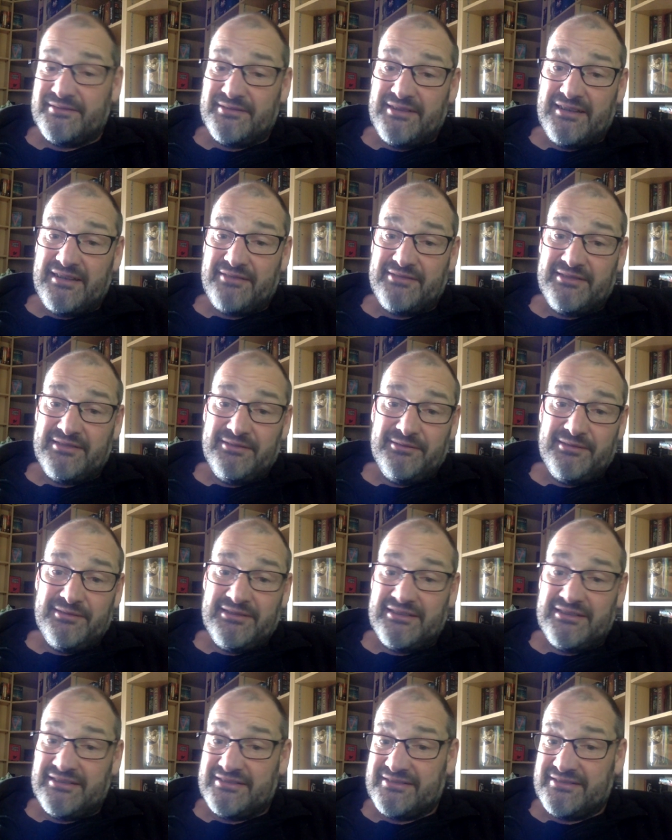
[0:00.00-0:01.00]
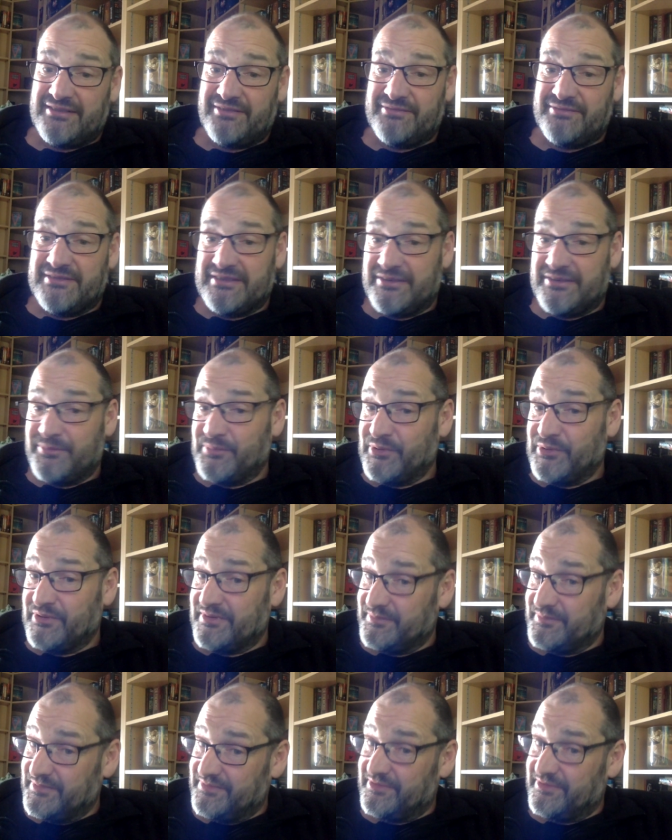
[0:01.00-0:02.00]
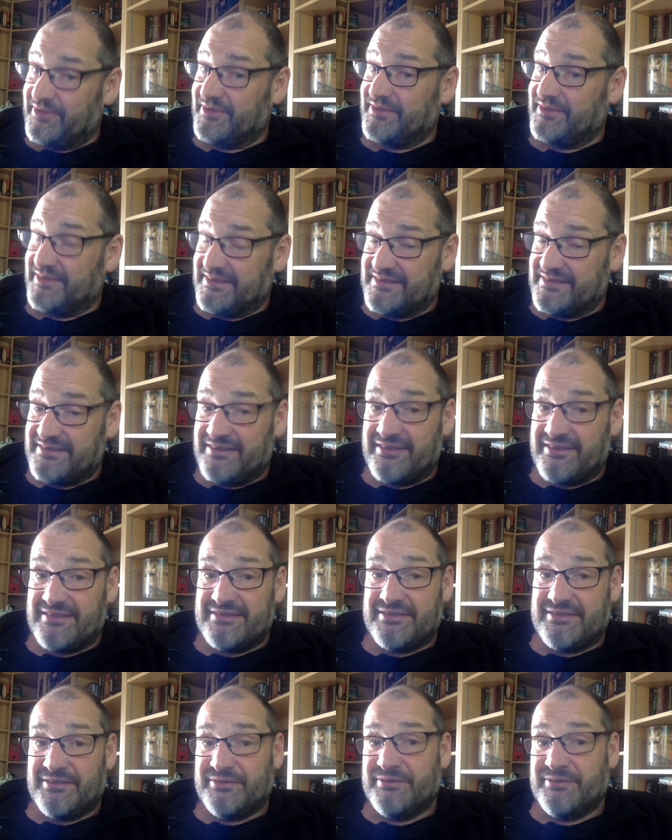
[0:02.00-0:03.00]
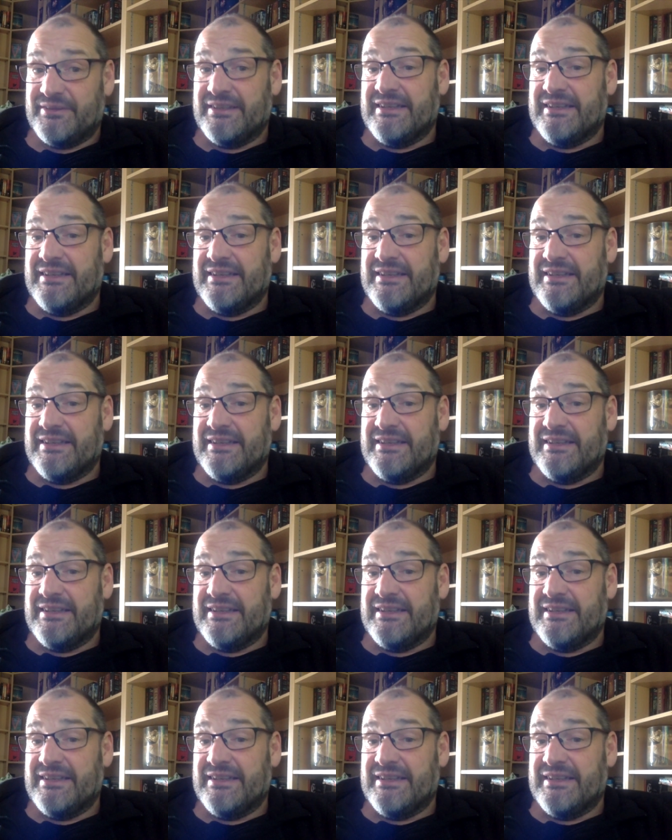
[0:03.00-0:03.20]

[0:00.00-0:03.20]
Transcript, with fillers: You have to do a lot of stuff with the computer before you can start. So,